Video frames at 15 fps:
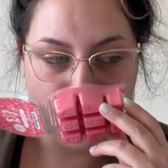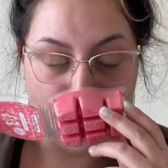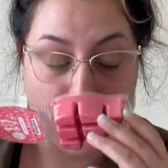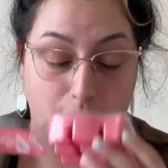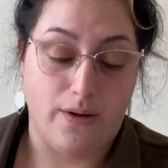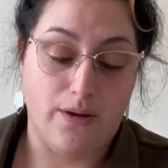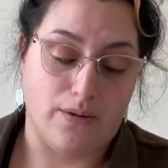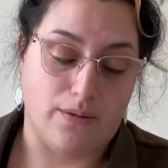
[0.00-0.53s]

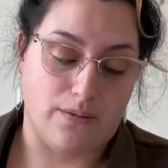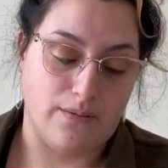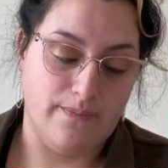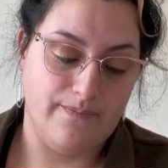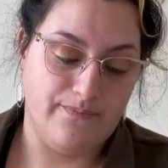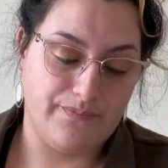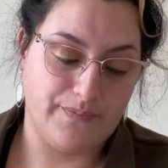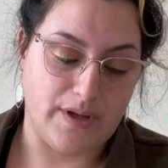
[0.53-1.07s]
Oh,
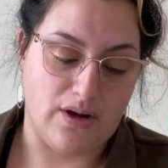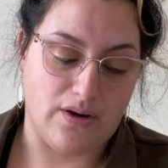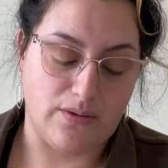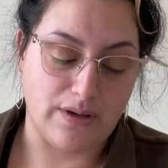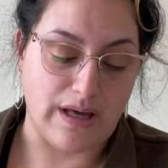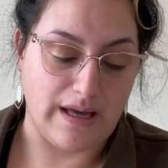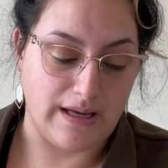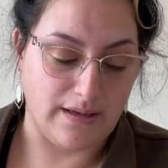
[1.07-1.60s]

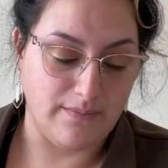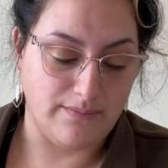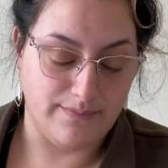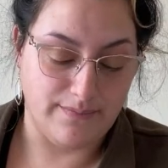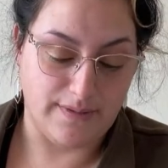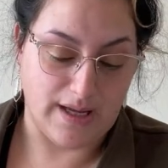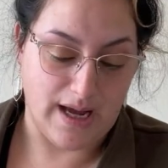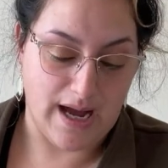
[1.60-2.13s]
okay.
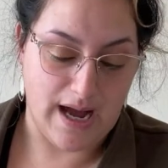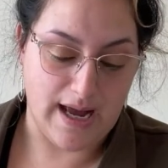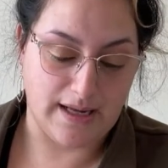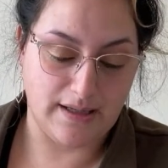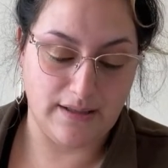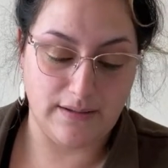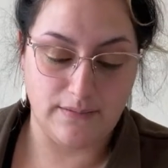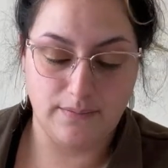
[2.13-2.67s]
Yeah, I
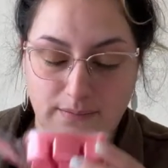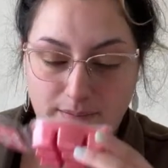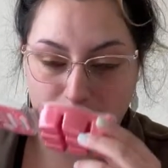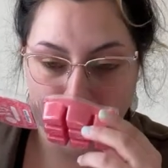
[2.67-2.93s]
can...